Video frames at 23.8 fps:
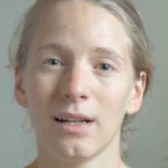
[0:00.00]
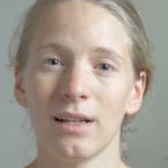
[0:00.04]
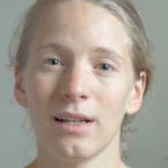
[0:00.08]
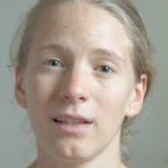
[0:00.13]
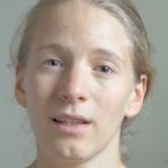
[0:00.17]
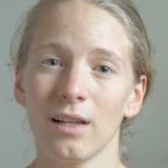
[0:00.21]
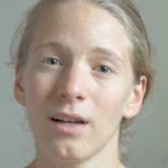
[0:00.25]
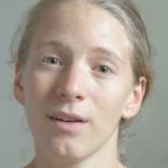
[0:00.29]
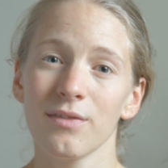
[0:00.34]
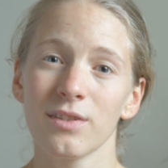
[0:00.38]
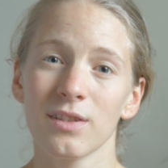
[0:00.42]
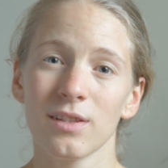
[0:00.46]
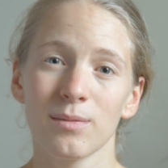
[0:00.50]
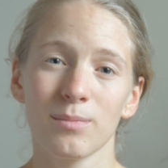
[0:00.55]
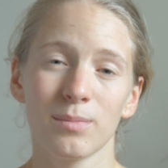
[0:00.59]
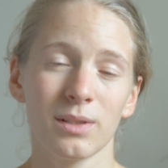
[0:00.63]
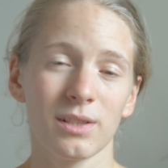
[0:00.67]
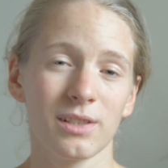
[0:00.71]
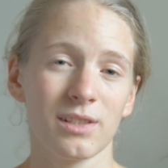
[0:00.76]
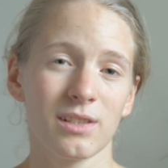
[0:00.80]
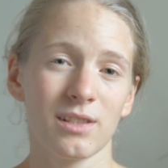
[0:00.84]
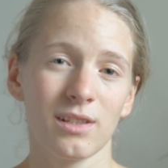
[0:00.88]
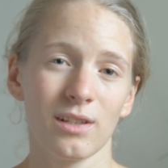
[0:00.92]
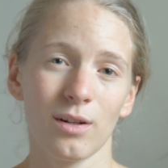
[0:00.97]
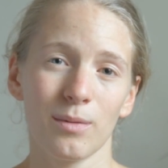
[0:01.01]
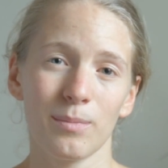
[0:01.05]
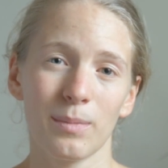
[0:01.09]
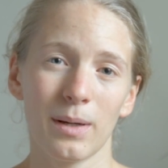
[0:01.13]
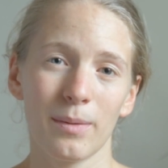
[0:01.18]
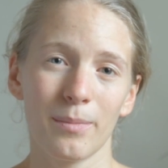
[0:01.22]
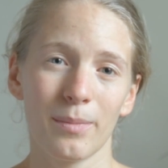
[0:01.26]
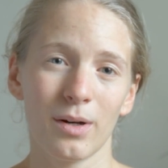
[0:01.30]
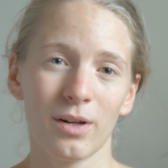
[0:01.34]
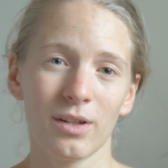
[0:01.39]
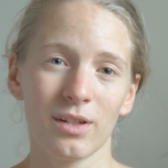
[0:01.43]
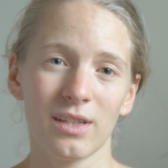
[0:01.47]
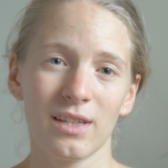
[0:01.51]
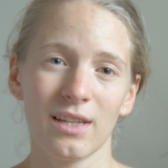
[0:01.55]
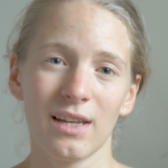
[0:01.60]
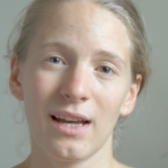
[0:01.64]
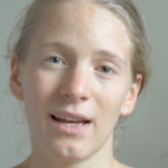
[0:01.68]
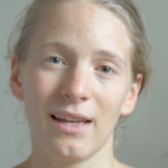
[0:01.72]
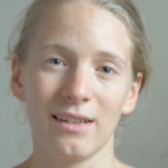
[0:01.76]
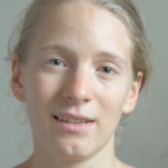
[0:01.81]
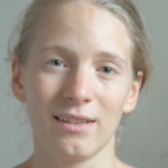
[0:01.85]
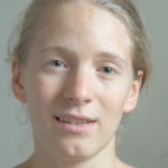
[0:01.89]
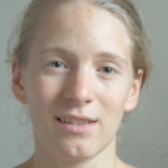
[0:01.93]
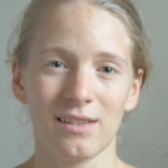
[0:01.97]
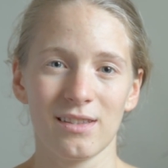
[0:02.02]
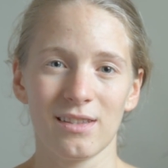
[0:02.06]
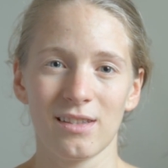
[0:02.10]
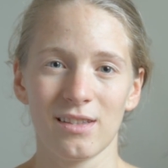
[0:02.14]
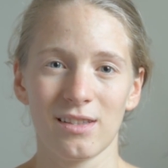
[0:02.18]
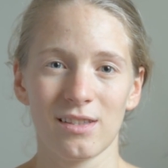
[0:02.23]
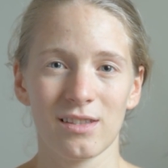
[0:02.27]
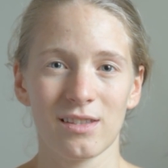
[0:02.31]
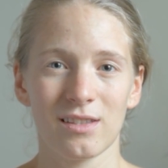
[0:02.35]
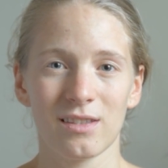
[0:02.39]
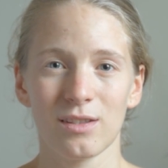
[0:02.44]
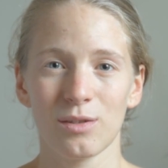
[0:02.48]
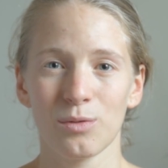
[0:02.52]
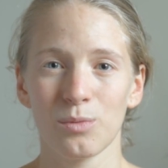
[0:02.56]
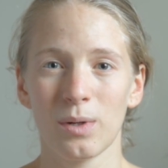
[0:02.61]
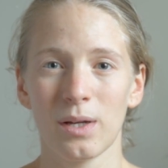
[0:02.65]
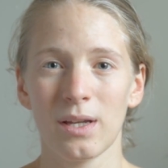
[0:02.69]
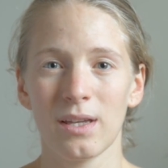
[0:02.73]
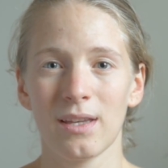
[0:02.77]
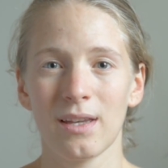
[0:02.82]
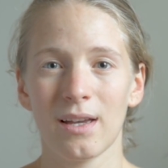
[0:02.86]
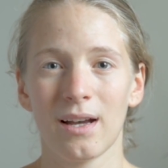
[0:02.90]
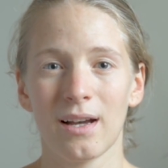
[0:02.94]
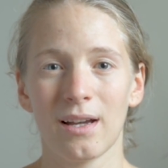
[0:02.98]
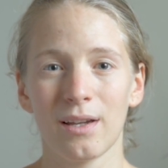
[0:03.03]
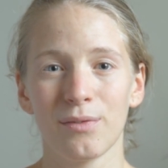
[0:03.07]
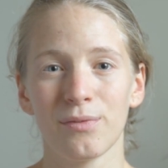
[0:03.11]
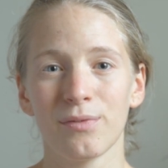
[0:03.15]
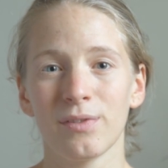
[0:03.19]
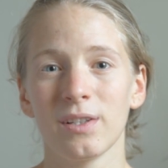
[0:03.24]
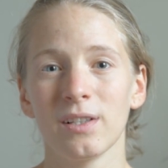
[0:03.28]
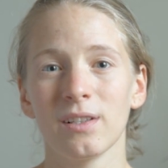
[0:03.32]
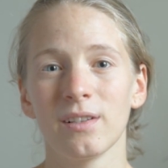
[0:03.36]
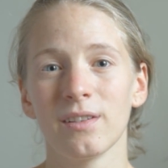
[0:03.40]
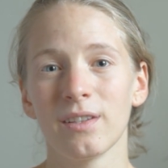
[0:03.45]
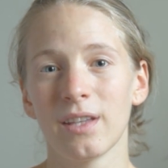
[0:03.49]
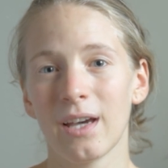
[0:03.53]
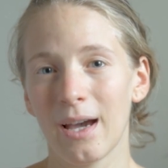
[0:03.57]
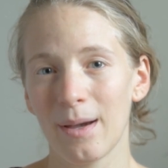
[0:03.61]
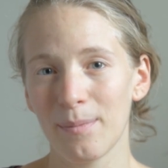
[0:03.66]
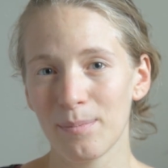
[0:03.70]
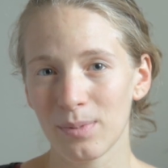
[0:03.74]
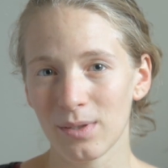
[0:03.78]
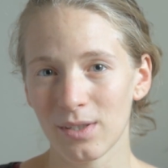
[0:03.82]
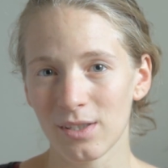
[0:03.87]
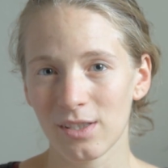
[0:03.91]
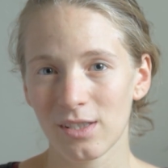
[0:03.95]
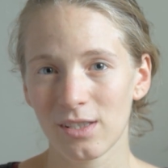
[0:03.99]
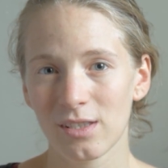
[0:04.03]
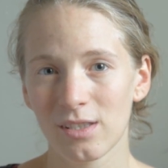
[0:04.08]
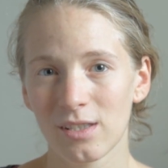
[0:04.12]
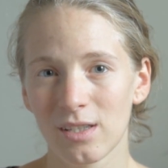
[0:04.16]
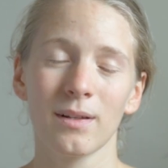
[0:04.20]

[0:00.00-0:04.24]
love the simplicity on my body, and that is the way I feel the happiest.